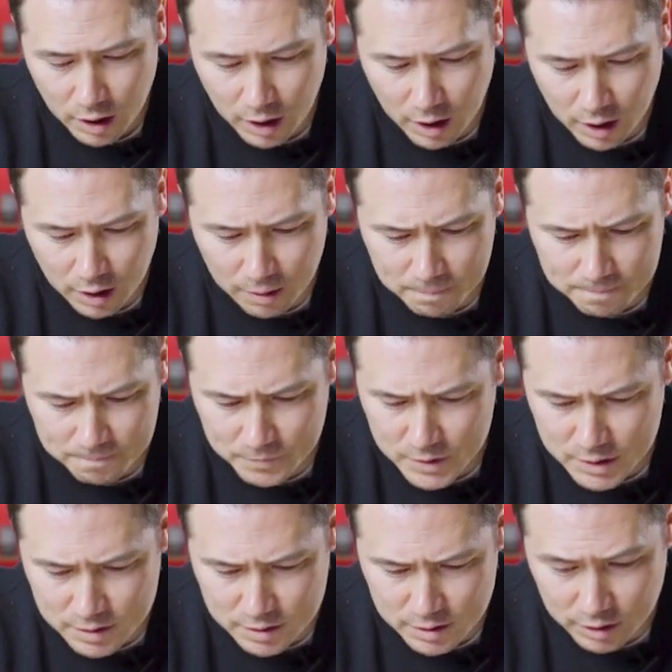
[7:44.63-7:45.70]
um,
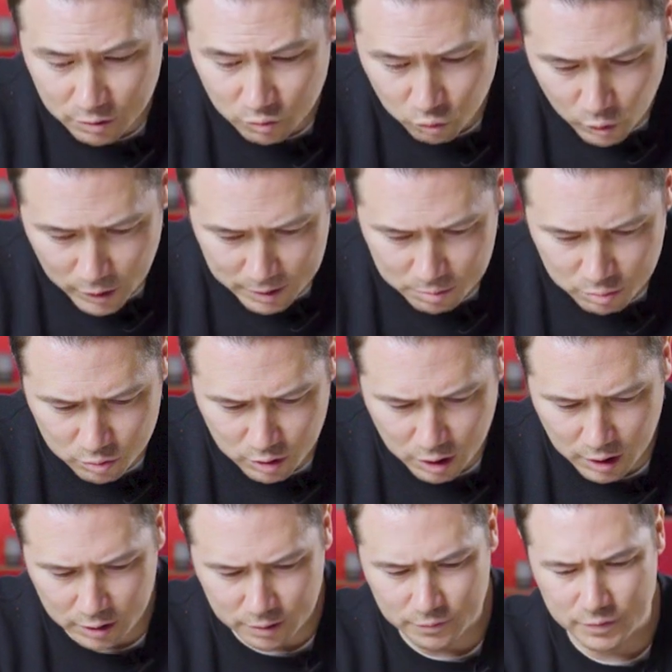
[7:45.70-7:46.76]
this incredible
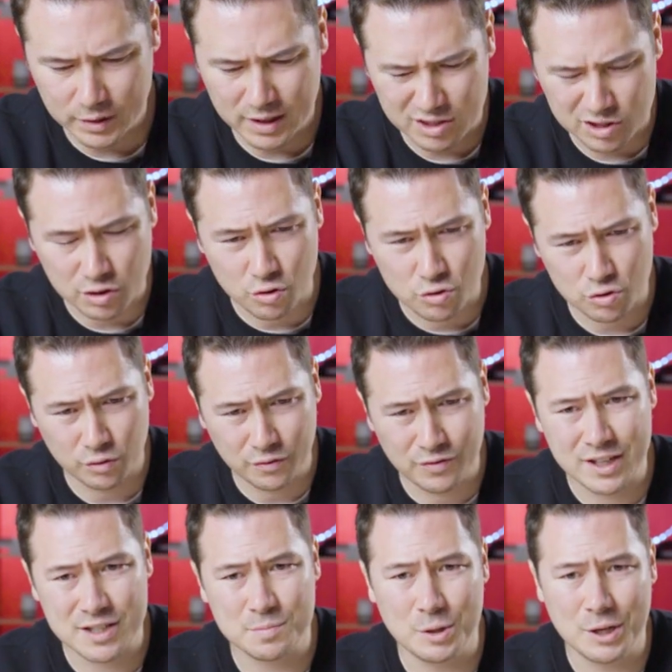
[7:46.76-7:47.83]
kind of, yeah, social
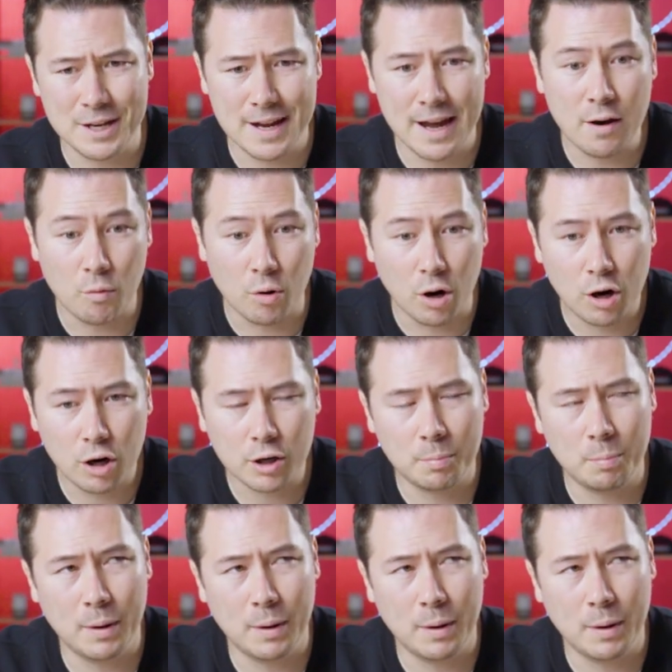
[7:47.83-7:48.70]
investment network,